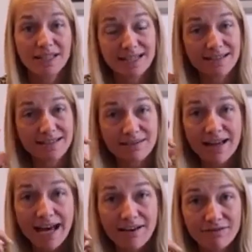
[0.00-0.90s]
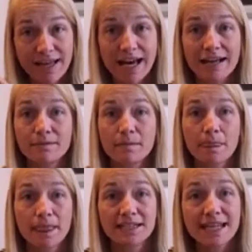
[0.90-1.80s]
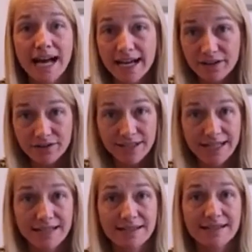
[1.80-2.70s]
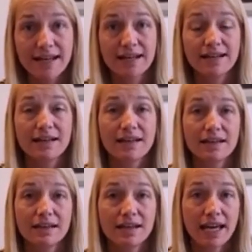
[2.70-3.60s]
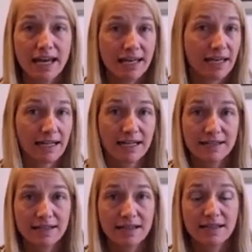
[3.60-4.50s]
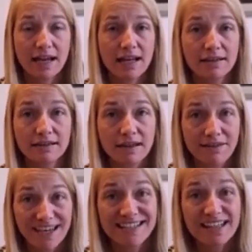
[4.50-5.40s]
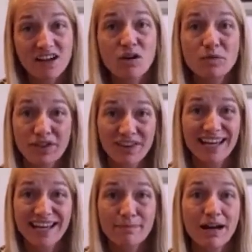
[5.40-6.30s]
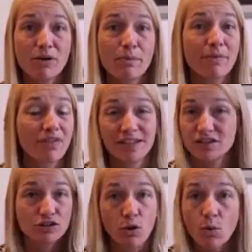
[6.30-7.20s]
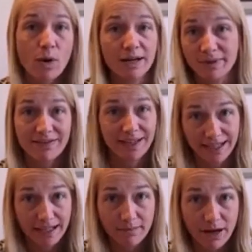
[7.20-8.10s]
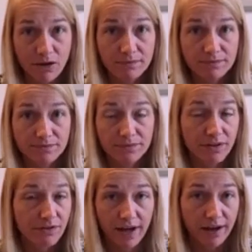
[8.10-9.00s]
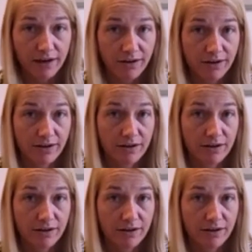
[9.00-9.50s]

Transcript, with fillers: but they still have that tiredness and the achiness and, and the things that come with thinking about things you don't want to be thinking about. They're there.